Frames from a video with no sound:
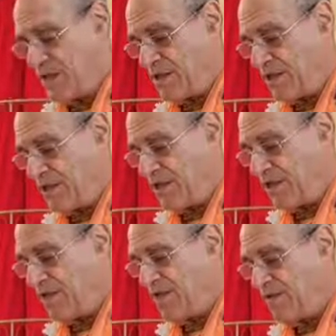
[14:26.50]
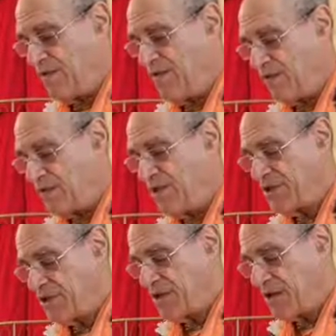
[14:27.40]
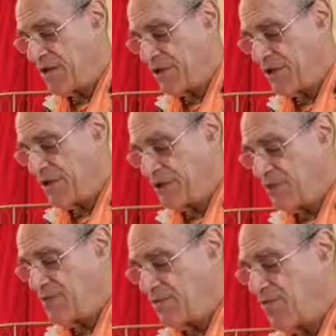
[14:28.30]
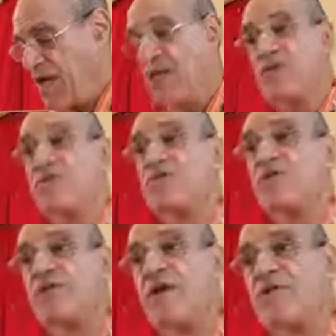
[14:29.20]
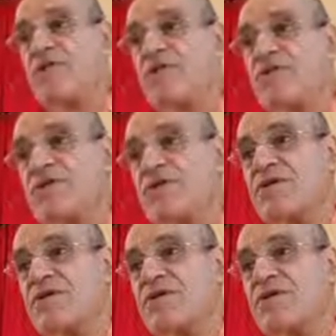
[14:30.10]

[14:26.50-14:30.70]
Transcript: bees had left the Tulasi garden to follow the two lovers.